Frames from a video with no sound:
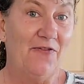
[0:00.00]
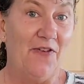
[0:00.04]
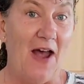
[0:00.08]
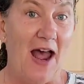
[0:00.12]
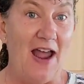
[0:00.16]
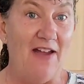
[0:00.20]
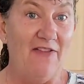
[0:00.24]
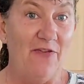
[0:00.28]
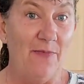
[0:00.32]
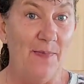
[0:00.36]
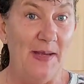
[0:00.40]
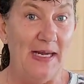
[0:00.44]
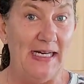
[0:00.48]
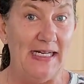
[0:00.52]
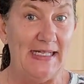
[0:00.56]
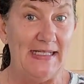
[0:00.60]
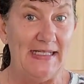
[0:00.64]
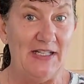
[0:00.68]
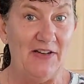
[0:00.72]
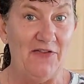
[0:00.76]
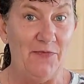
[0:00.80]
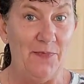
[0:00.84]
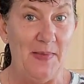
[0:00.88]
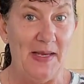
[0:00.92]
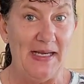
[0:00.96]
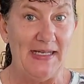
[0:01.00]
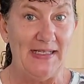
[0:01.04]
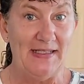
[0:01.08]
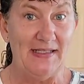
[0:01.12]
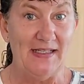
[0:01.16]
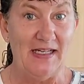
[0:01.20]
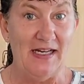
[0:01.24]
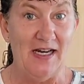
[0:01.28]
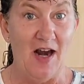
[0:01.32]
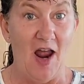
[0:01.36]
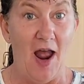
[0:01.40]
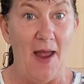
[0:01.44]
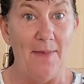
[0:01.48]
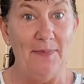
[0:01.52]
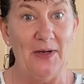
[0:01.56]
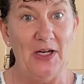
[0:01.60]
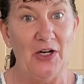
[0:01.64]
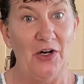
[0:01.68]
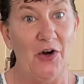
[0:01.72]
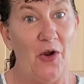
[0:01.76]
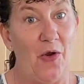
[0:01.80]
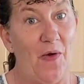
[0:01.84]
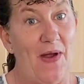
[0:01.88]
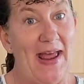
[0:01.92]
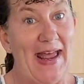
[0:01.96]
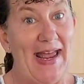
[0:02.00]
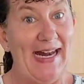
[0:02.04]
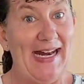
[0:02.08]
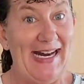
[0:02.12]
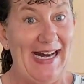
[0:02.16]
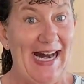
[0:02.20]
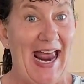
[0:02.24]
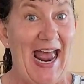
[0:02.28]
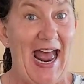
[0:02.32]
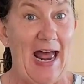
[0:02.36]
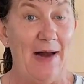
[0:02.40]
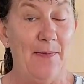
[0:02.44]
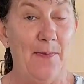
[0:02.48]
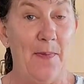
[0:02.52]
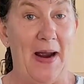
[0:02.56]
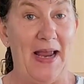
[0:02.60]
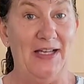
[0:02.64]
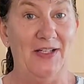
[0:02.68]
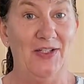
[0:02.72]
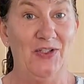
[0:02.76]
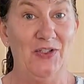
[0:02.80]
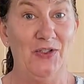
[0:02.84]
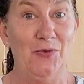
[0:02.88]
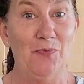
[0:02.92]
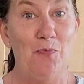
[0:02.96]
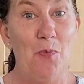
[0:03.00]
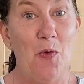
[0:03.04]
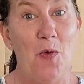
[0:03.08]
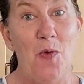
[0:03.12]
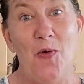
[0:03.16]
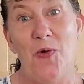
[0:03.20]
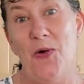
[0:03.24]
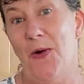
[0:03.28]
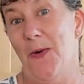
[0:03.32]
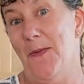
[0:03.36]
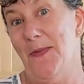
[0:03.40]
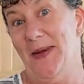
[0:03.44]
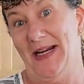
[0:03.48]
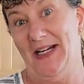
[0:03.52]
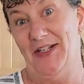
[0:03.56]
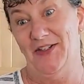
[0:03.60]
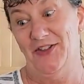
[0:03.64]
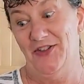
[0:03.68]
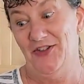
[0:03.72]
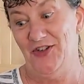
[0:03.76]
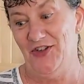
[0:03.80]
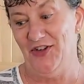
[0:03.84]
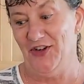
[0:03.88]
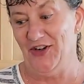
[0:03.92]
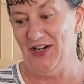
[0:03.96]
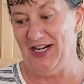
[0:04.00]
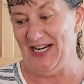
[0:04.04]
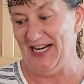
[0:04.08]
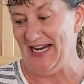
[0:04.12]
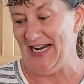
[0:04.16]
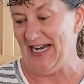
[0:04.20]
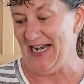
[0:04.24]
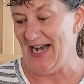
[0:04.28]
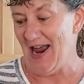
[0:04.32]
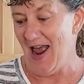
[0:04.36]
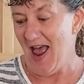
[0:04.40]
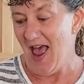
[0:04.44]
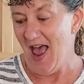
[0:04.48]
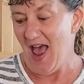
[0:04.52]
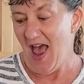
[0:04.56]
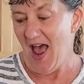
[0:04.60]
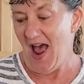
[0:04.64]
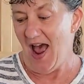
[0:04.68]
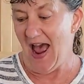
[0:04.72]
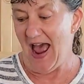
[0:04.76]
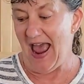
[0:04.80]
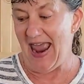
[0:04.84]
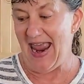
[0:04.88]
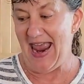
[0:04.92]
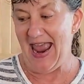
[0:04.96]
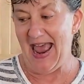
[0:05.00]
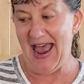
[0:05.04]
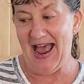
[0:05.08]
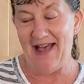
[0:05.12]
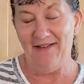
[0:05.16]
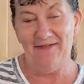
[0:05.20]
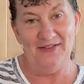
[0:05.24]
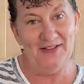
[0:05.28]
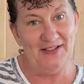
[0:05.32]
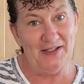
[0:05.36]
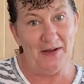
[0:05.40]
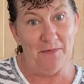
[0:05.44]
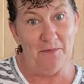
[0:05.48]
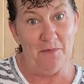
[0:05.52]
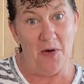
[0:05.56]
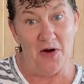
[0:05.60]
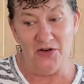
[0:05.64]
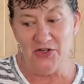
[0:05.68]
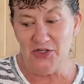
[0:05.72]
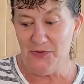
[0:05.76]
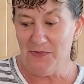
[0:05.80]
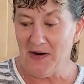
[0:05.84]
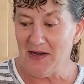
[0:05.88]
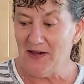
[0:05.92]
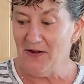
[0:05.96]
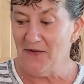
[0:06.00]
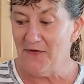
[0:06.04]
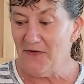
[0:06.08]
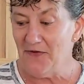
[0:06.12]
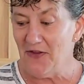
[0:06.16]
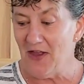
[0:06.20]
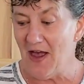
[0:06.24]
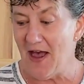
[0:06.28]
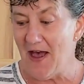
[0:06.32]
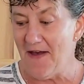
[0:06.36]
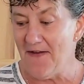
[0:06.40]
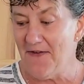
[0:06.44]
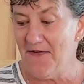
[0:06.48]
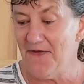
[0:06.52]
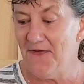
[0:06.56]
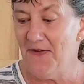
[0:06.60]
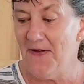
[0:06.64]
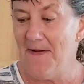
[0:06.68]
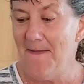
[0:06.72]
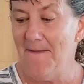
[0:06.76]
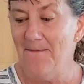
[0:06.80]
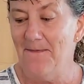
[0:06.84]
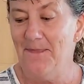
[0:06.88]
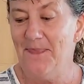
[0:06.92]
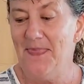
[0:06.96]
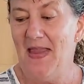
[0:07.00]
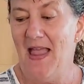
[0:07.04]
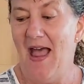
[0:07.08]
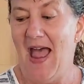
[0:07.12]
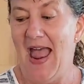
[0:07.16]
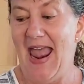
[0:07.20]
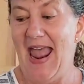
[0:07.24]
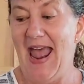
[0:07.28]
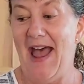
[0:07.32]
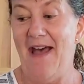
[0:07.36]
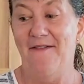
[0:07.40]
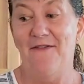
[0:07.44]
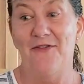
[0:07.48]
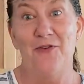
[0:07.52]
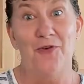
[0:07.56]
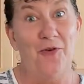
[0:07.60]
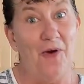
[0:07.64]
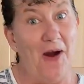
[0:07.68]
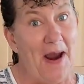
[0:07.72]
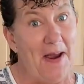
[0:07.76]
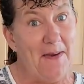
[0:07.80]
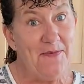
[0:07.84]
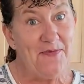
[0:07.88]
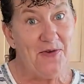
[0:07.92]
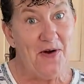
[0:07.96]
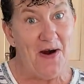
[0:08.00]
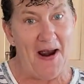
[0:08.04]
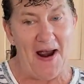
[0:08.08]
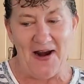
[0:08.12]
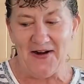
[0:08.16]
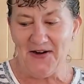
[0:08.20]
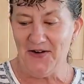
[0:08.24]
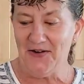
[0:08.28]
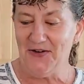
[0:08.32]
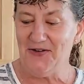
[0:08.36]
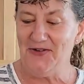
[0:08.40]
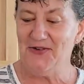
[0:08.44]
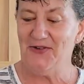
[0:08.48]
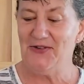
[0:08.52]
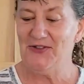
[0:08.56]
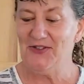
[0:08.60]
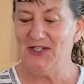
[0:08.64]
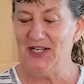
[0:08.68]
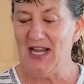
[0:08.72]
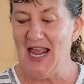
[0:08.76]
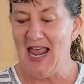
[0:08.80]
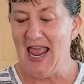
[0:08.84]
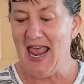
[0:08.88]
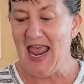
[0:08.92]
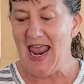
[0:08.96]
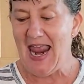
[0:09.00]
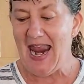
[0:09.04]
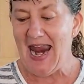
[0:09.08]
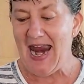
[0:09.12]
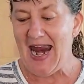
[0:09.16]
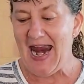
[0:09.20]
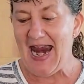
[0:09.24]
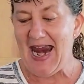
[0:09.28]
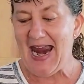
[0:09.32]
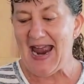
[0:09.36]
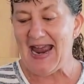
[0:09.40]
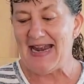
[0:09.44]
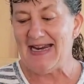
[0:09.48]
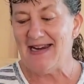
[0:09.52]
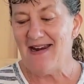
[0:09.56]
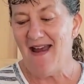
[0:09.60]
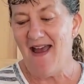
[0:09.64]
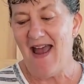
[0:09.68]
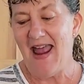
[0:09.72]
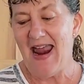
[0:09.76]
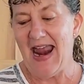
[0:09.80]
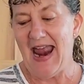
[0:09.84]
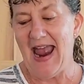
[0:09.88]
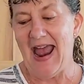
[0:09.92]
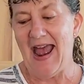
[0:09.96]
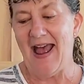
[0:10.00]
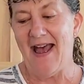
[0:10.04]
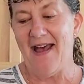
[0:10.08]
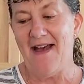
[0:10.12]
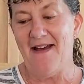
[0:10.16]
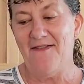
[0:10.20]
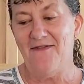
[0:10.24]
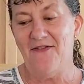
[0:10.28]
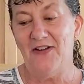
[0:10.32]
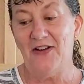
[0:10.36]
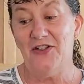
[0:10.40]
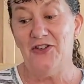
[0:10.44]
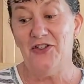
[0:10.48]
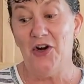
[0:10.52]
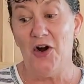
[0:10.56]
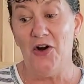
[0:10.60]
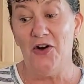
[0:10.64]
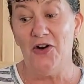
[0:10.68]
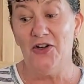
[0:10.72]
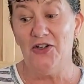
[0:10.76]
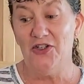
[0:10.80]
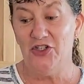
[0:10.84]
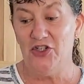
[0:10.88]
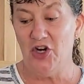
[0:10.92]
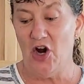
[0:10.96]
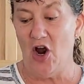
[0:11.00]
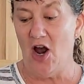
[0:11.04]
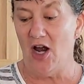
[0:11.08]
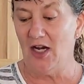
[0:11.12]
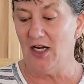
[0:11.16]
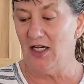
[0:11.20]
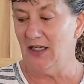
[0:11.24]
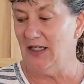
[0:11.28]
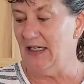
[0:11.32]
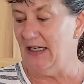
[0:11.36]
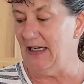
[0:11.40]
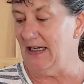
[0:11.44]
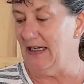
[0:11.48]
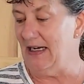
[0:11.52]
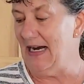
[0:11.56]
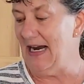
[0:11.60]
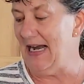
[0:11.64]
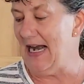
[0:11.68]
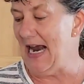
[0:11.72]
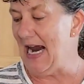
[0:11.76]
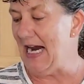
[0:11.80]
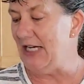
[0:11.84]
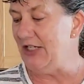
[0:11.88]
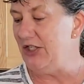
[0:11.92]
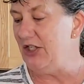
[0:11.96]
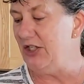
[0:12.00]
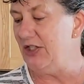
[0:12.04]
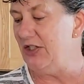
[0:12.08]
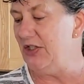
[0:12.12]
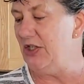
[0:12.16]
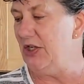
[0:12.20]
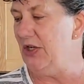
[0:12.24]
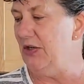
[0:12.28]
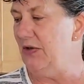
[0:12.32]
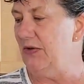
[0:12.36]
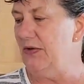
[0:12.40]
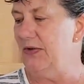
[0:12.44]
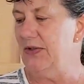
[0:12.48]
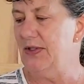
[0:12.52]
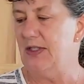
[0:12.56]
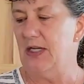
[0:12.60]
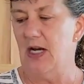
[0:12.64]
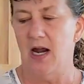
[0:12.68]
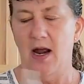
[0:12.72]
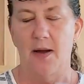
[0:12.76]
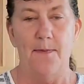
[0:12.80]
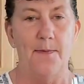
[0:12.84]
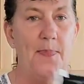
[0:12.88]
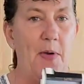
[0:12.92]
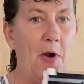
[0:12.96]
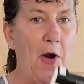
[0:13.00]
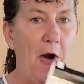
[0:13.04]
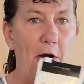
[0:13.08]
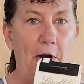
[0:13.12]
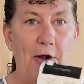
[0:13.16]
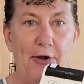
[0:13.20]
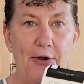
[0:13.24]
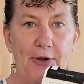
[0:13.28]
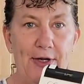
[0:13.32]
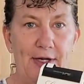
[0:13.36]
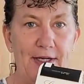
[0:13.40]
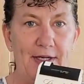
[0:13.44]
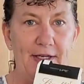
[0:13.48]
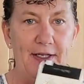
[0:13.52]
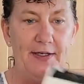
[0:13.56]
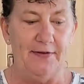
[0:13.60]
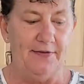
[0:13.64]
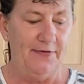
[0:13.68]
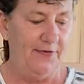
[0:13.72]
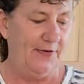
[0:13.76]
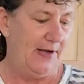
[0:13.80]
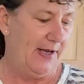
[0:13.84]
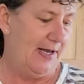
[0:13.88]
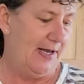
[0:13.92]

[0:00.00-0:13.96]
5 minutes of mixing, I'm going to go ahead and add my s'more mixture in. I have some marshmallow fluff, I have graham crackers, and I have dark chocolate. And I just used a bar of